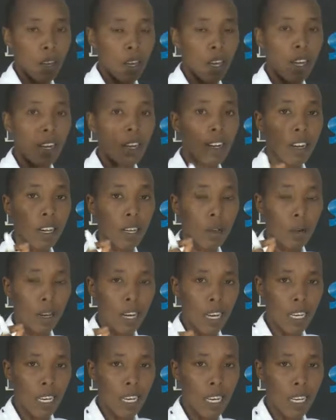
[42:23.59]
in
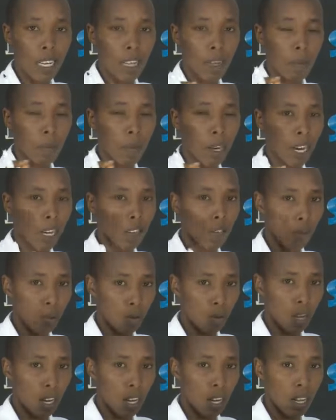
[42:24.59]
regulating the blood
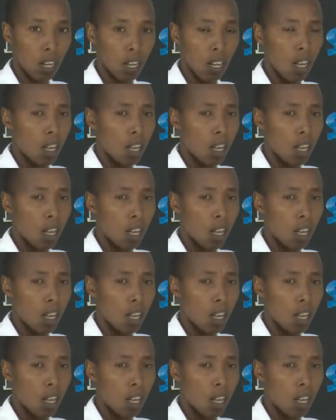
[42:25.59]
sugar,